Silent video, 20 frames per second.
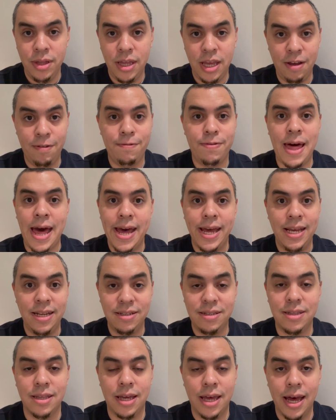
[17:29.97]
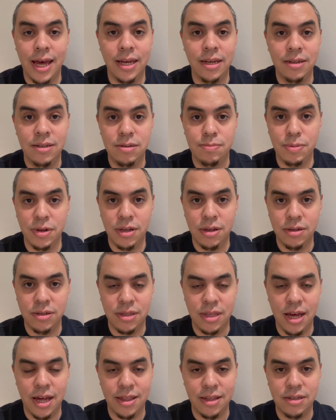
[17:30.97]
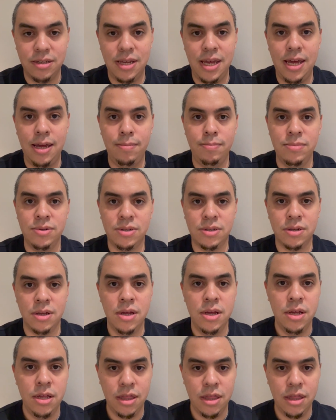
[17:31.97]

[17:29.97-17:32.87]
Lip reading: if that is the case because the other teams,